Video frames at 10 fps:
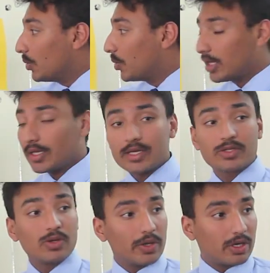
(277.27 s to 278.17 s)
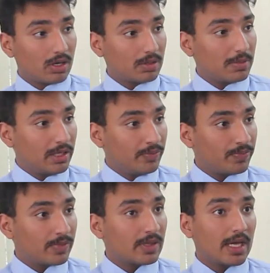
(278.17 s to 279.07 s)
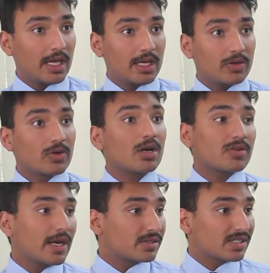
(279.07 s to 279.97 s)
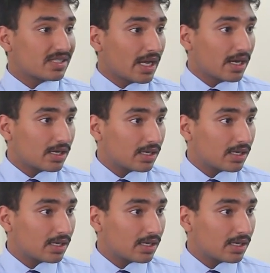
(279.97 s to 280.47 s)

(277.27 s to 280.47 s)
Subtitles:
when there is no economy, they do not try to sustain.